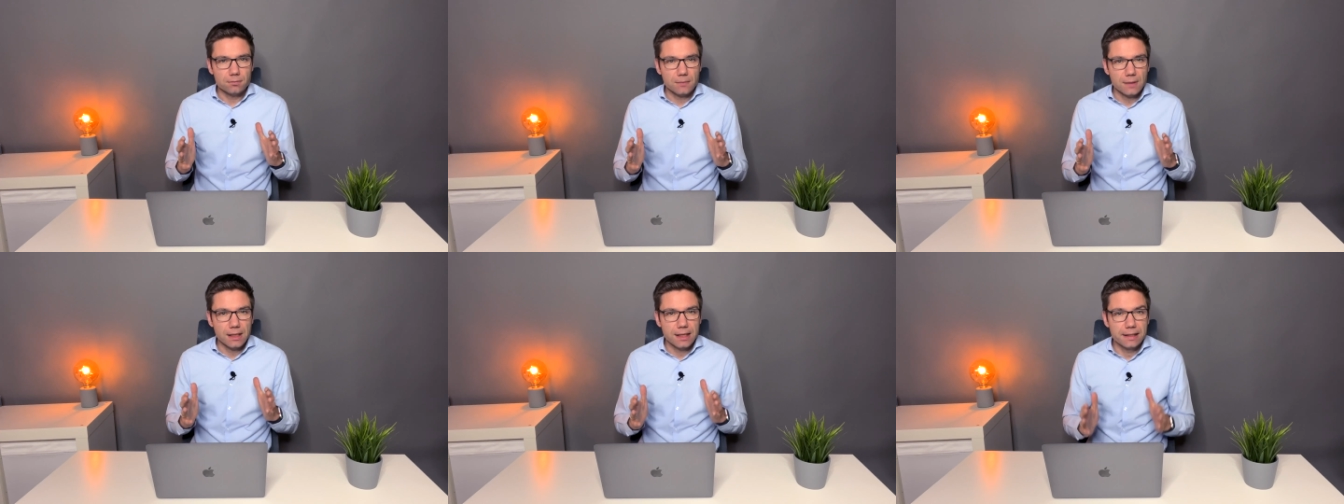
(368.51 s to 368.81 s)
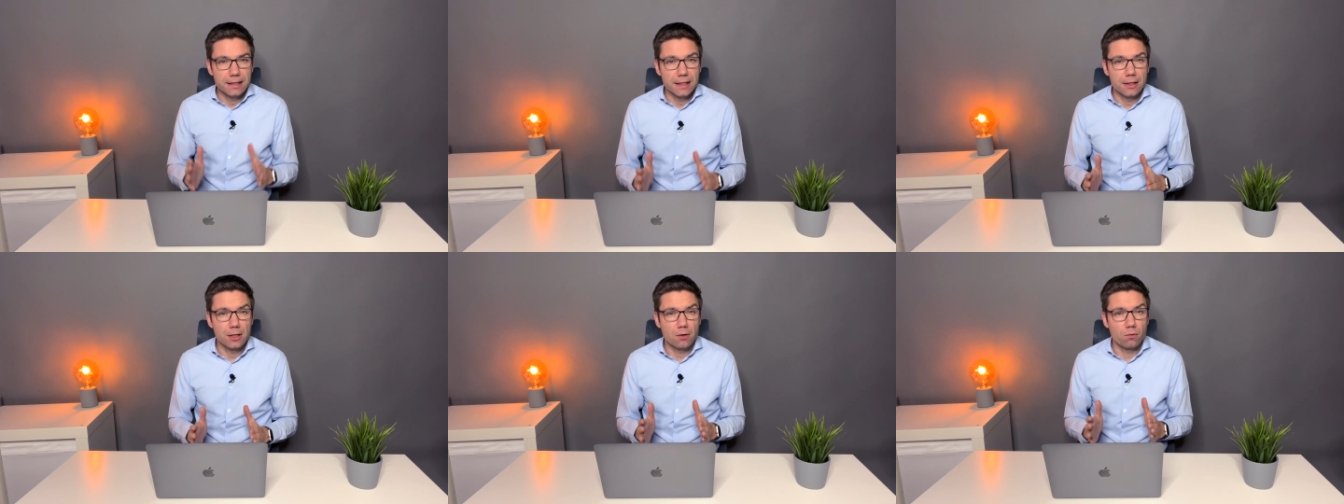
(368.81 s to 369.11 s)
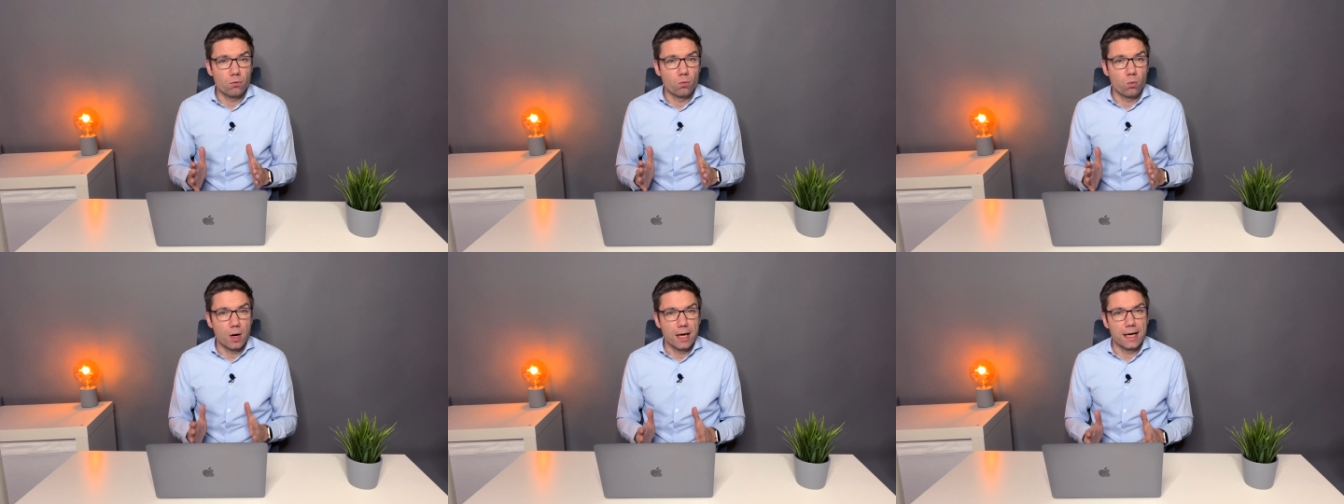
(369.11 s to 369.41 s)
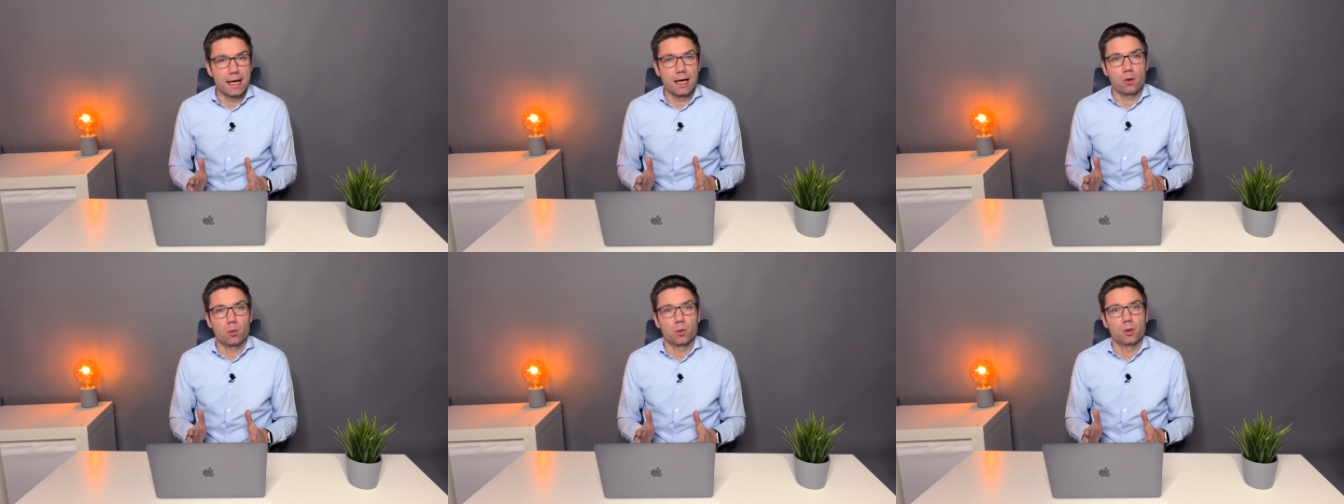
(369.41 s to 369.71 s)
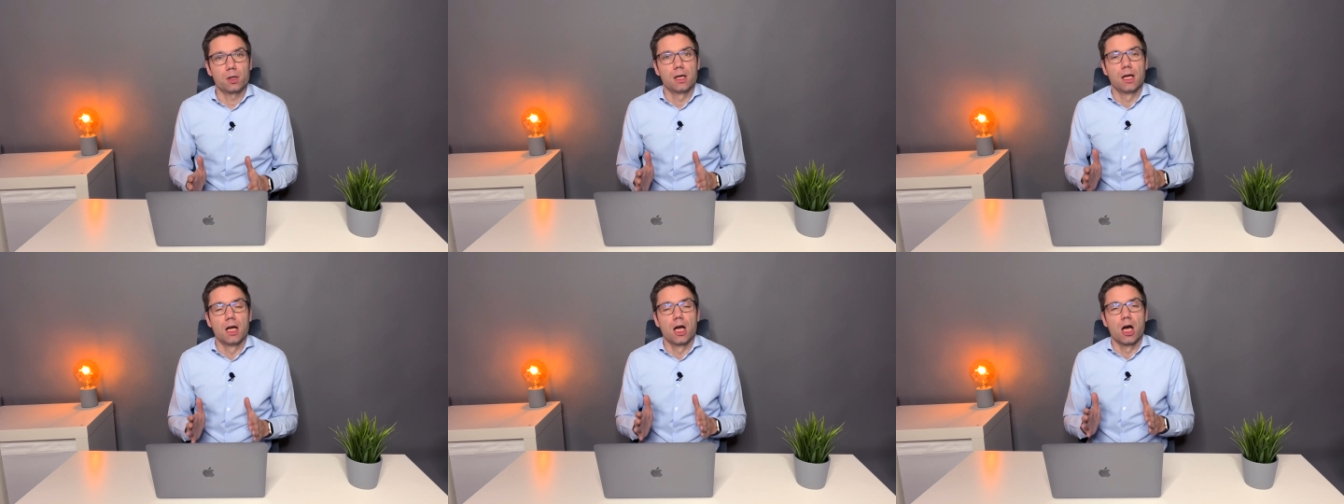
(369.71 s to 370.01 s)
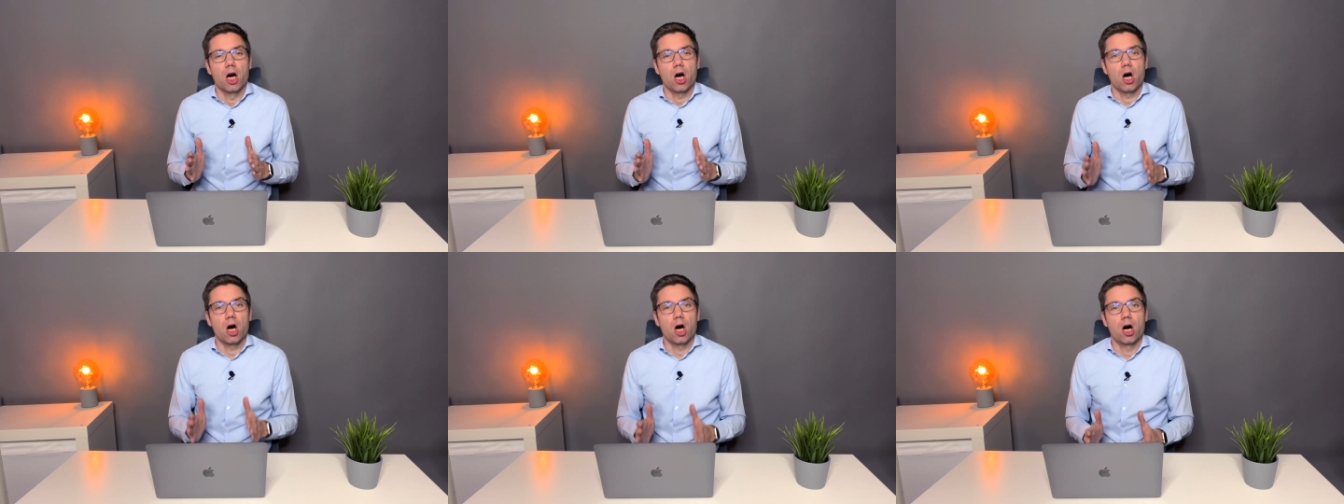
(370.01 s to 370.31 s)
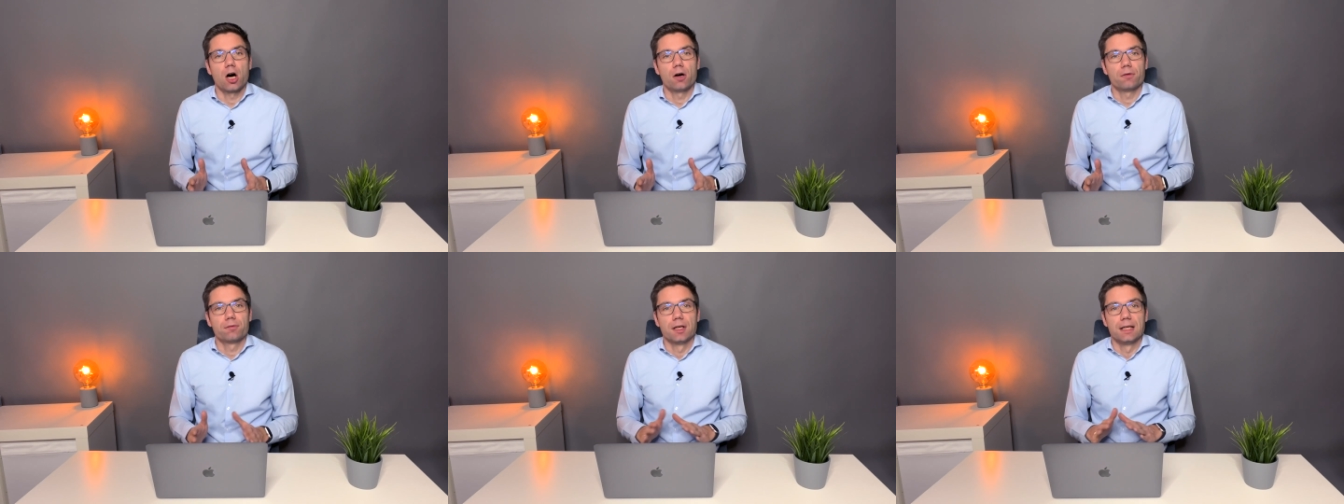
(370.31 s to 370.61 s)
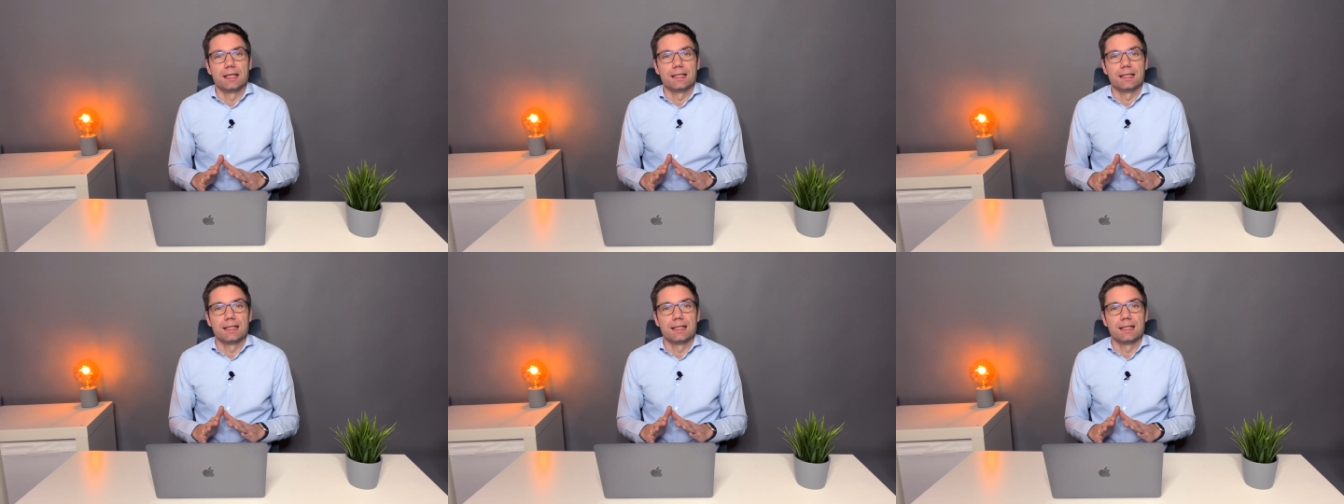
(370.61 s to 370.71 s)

and then you have 1 hour of